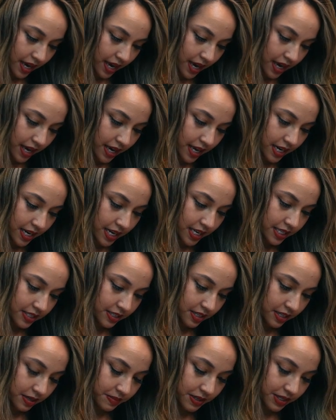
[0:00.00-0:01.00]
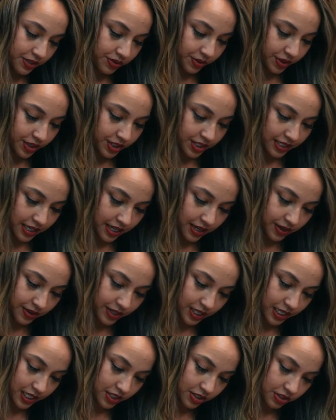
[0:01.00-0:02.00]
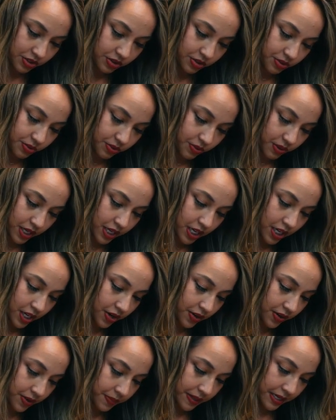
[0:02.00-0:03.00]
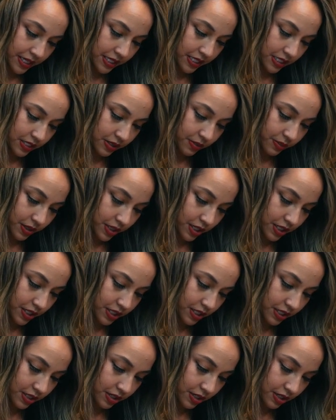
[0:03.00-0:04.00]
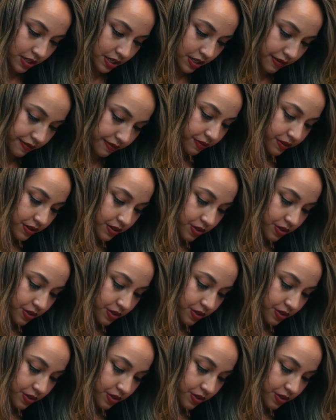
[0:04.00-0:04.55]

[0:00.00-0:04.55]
and it's gonna be torqued down into increments. So we're gonna start off with